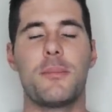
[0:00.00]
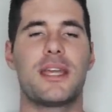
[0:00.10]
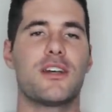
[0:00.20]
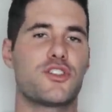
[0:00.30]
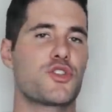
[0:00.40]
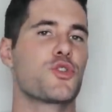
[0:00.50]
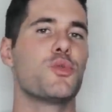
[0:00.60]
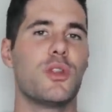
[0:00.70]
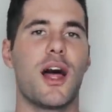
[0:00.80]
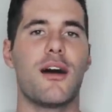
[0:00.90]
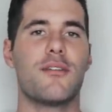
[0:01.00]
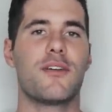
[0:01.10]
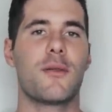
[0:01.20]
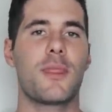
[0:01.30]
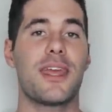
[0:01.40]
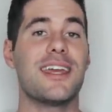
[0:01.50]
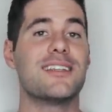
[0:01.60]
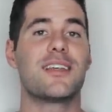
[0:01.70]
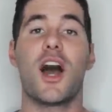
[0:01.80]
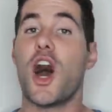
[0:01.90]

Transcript: Because true love is